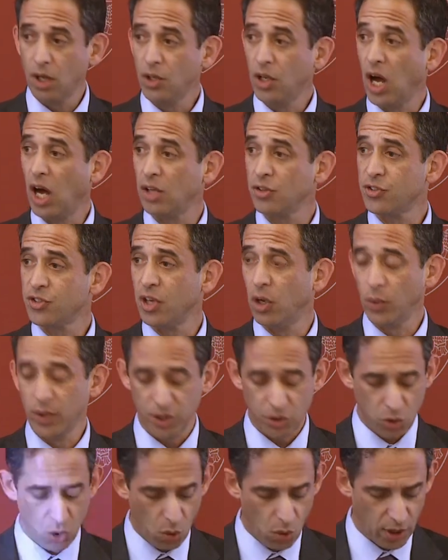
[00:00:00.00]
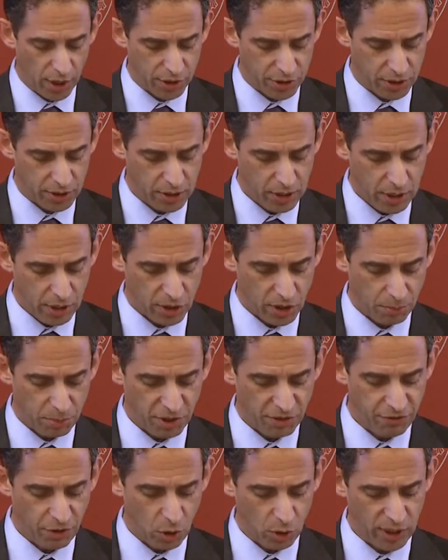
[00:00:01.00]
Not so in tort. The
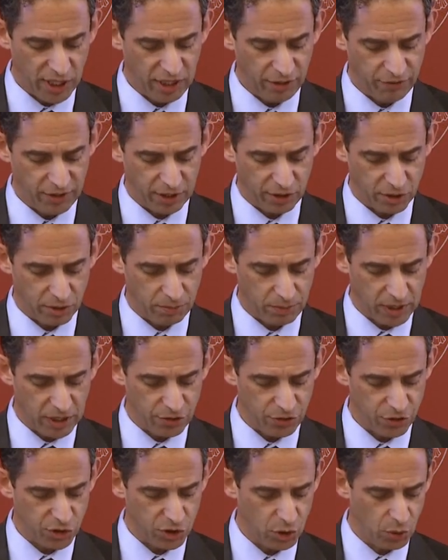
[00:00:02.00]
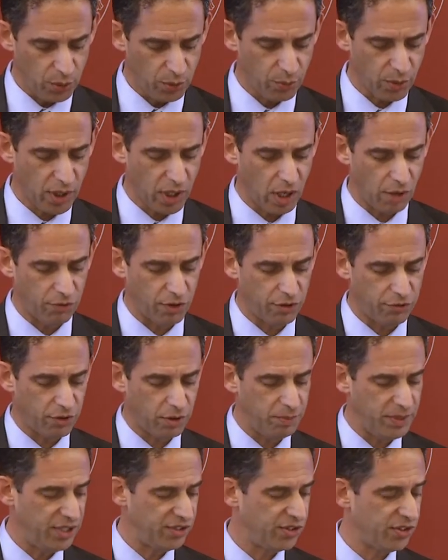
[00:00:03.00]
provoking victim can sue and recover
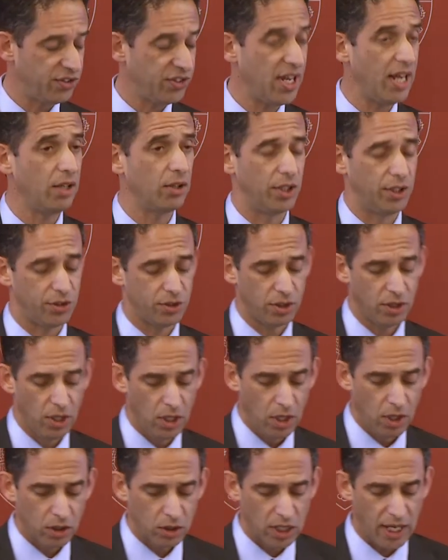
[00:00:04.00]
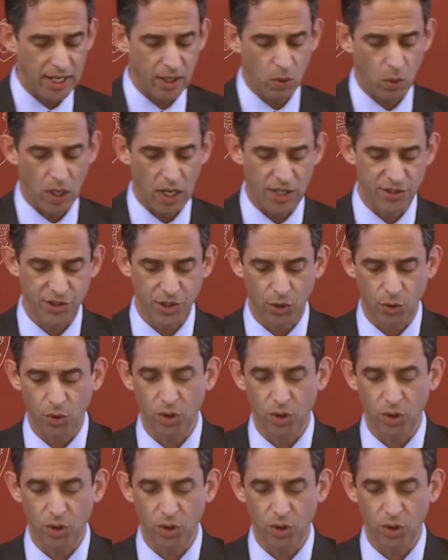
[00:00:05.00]
from his assailant. Likewise, in